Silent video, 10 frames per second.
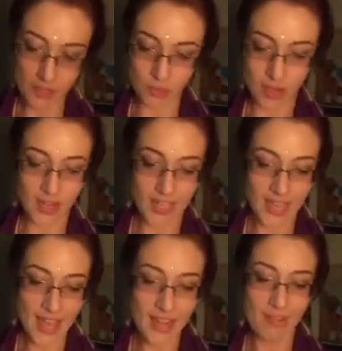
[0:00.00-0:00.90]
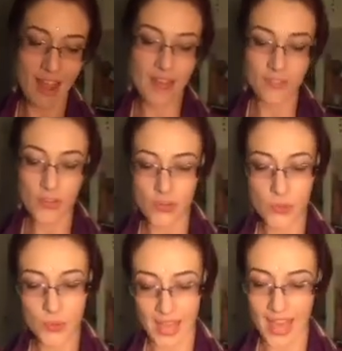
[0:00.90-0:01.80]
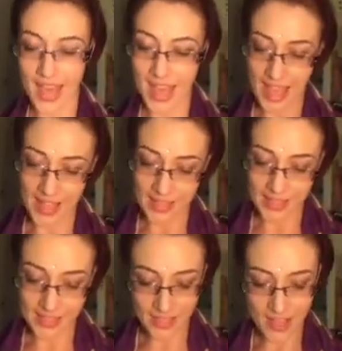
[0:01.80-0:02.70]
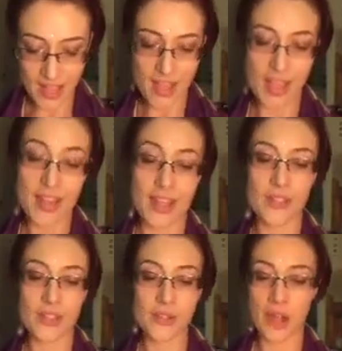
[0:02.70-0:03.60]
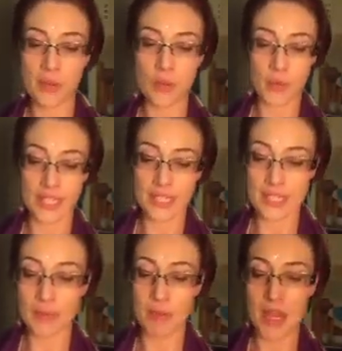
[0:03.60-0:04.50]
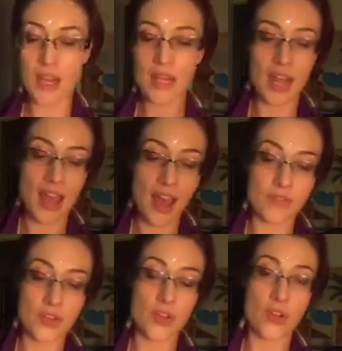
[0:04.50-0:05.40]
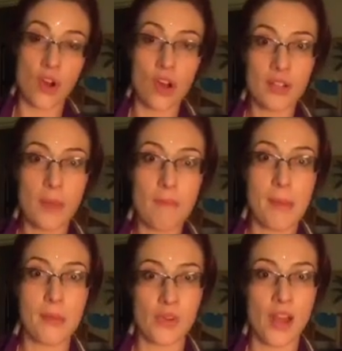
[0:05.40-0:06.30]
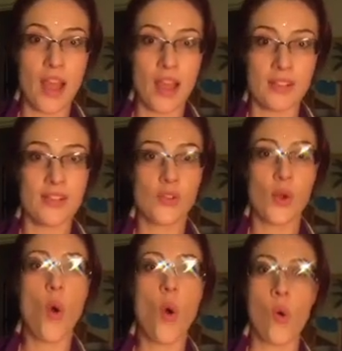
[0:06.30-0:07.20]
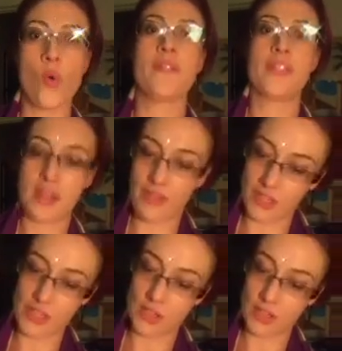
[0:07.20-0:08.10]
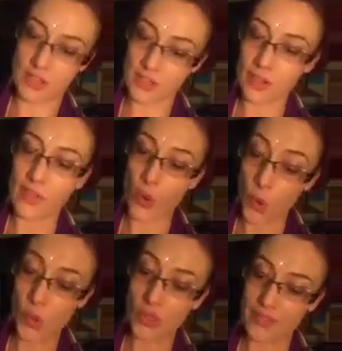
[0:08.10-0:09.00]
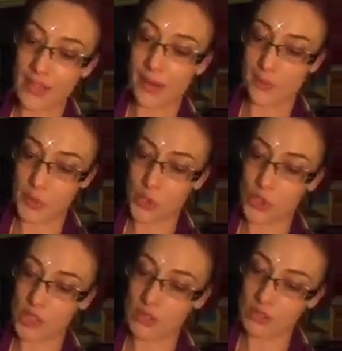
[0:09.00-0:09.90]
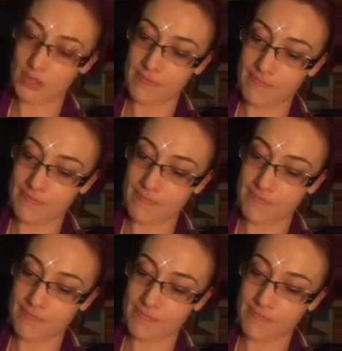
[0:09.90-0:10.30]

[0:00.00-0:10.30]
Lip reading: I want to get it right for you guys. And even though I'm really smart, I have not memorized all of the definitions of all of the emotions.